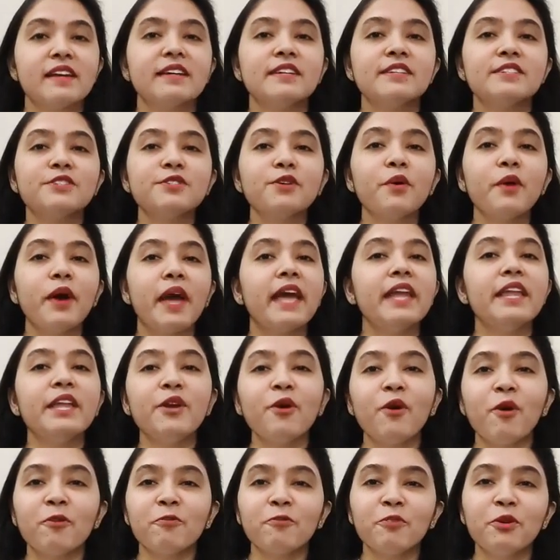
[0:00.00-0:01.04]
So any
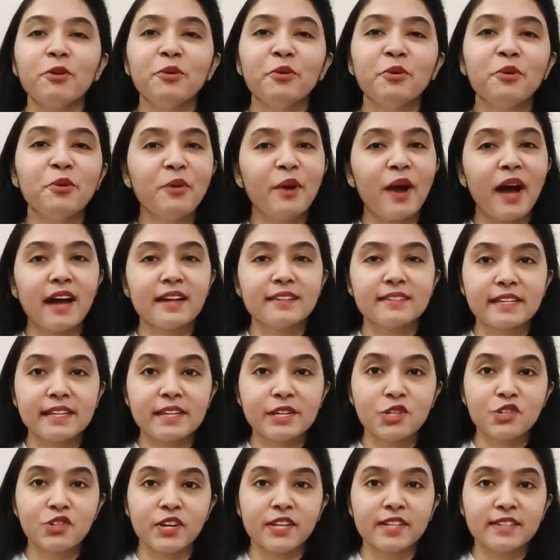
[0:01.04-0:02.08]
of you who has
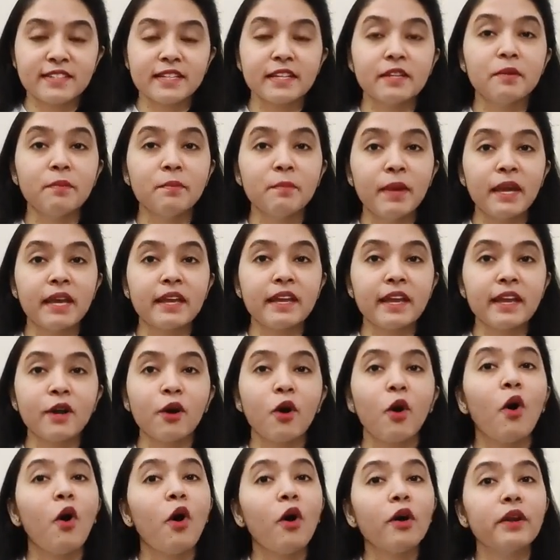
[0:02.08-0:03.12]
interest in
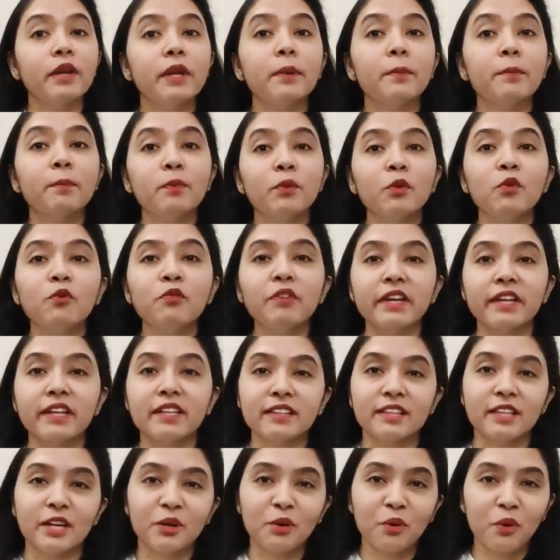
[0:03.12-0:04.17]
making or
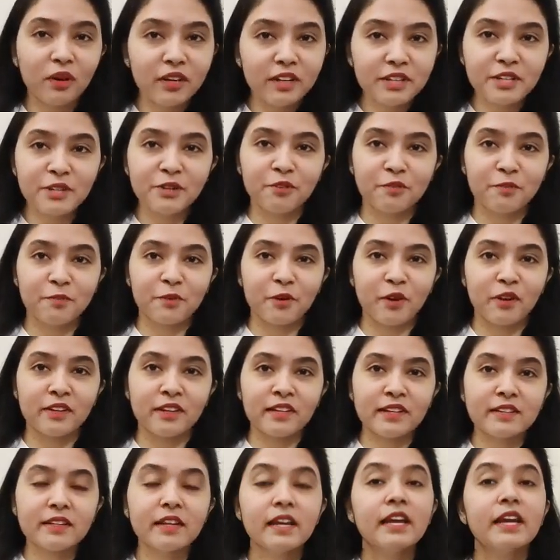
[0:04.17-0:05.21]
improving the quality of
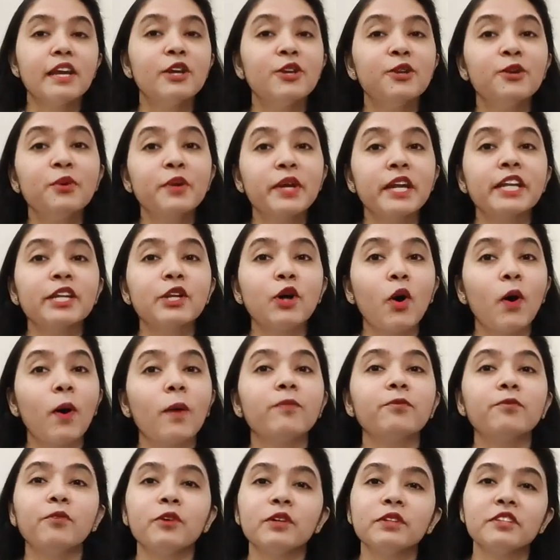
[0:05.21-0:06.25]
product, you can
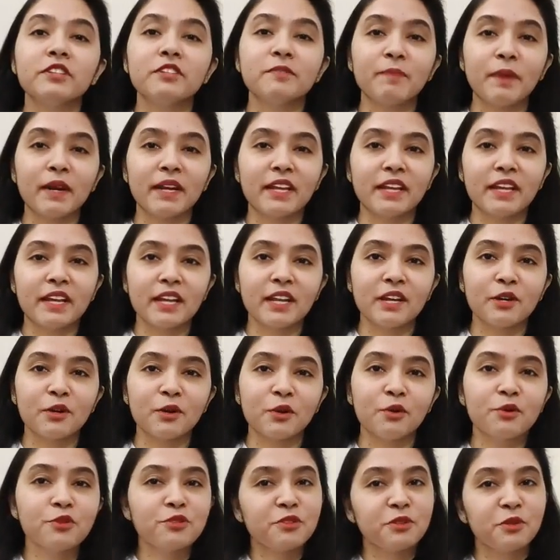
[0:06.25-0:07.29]
opt for this particular
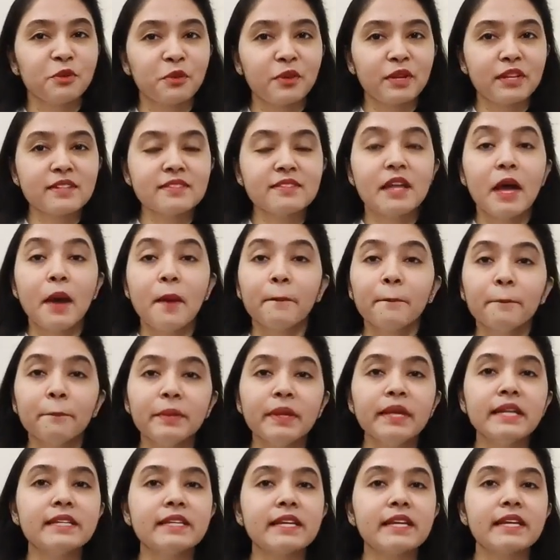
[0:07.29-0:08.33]
course known as
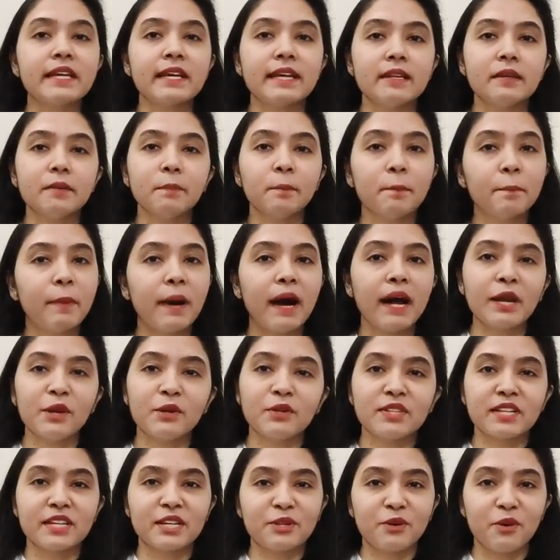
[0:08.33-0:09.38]
BTech in
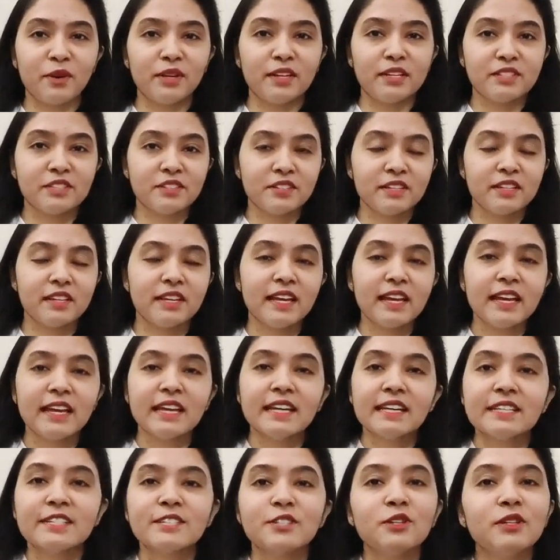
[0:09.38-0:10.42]
Biotechnology.
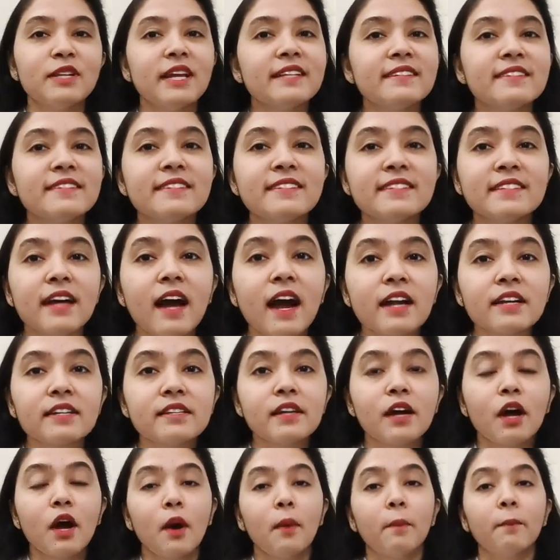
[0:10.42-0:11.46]
So let's start
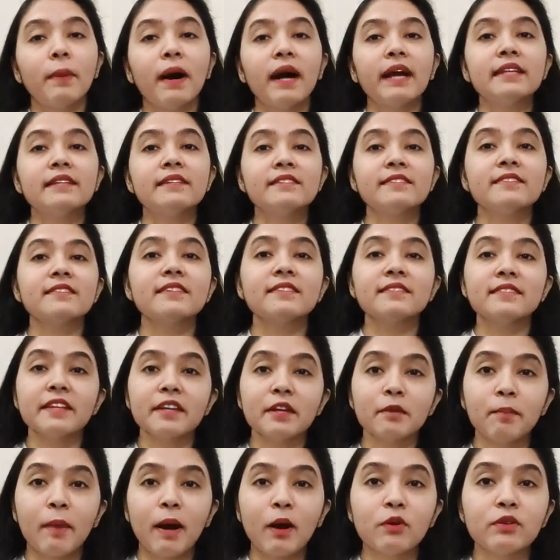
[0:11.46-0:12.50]
by
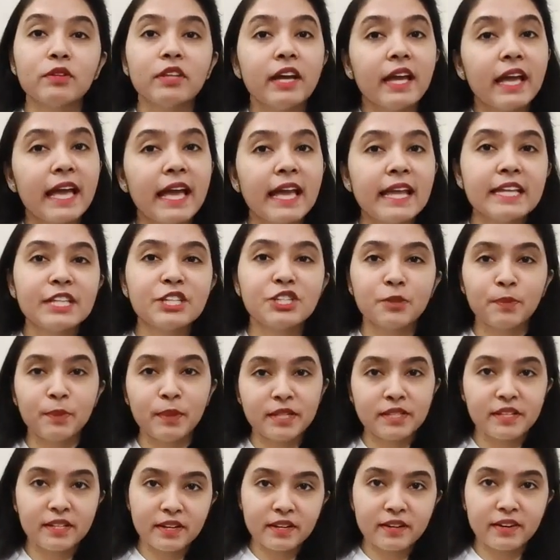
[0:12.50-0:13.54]
discussing about the
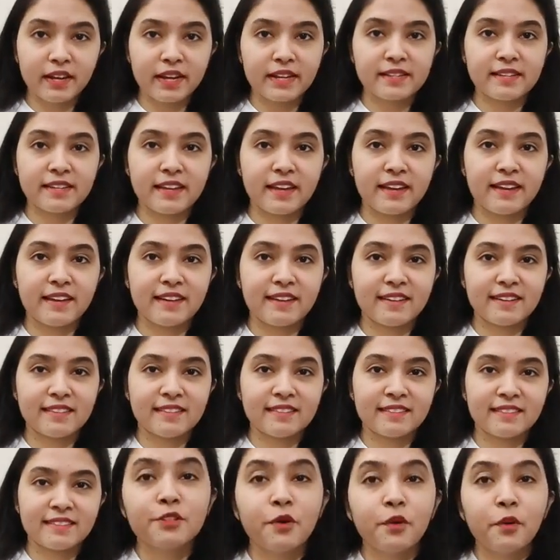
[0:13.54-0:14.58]
eligibility criteria.
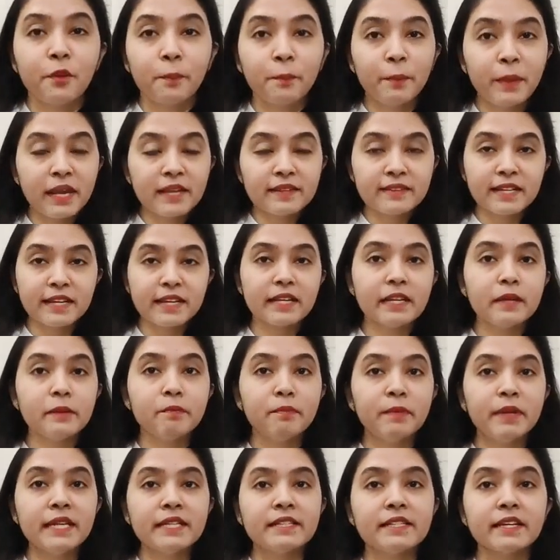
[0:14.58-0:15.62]
So basically,
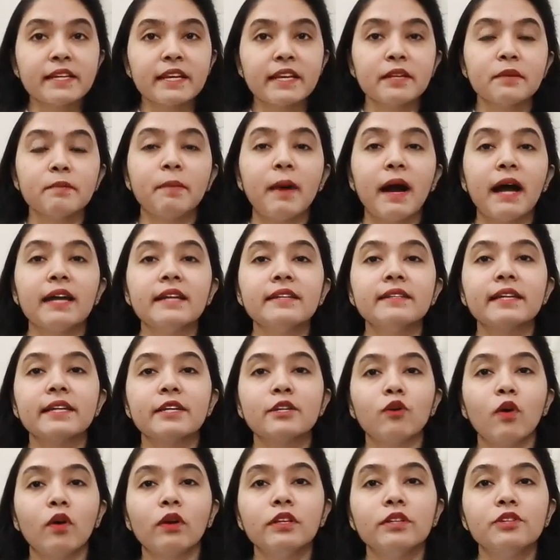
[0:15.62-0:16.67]
BTech in
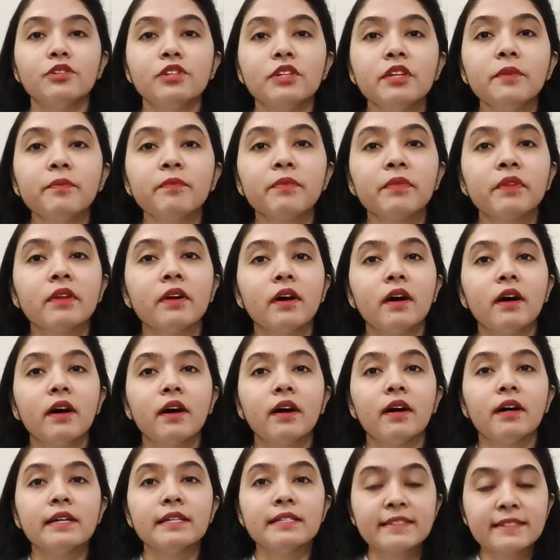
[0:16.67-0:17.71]
Biotechnology
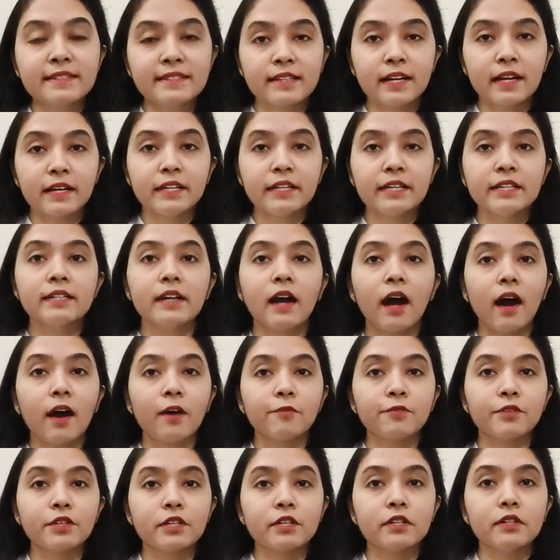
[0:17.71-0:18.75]
is studied
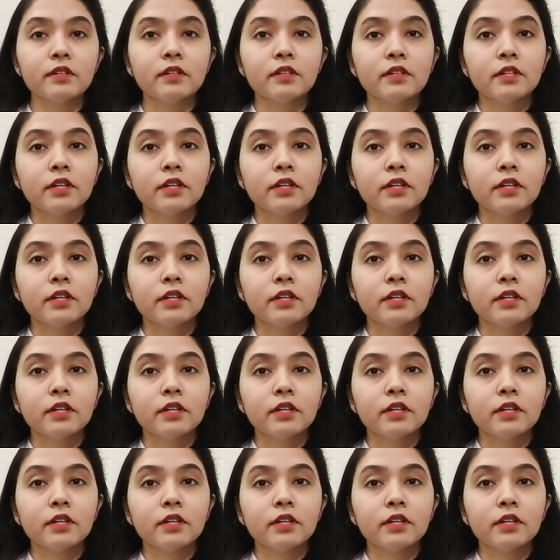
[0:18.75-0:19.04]
after